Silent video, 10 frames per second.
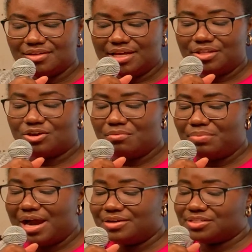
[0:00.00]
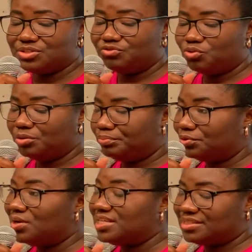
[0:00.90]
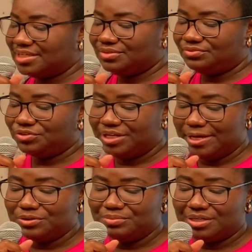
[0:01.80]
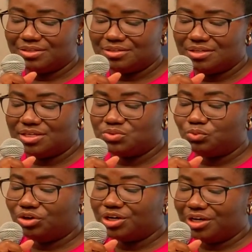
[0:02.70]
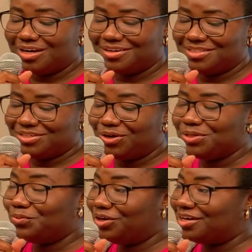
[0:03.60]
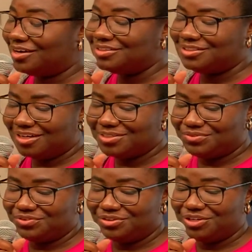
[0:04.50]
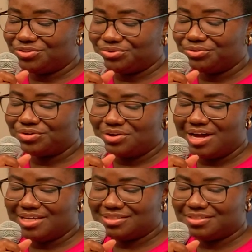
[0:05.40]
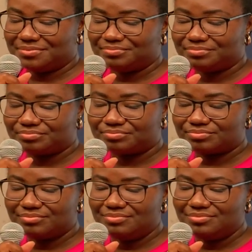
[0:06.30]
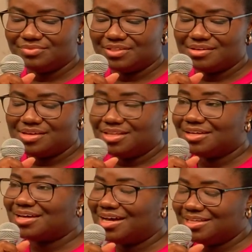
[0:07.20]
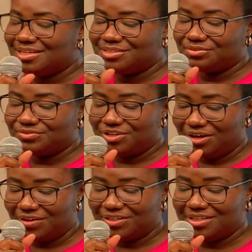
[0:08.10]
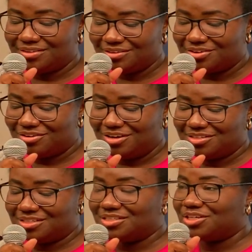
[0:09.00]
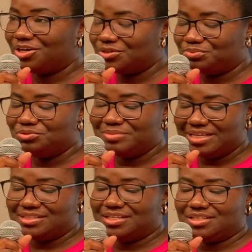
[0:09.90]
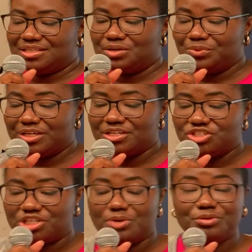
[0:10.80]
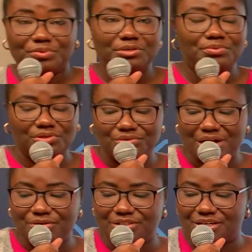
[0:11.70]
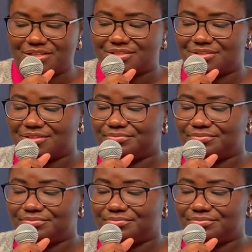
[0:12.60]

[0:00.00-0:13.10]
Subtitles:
And the comparisons of what Boaz did for Naomi is what God does for us through Christ. The kindness of God in the cross is the gospel message that we can share with people around us.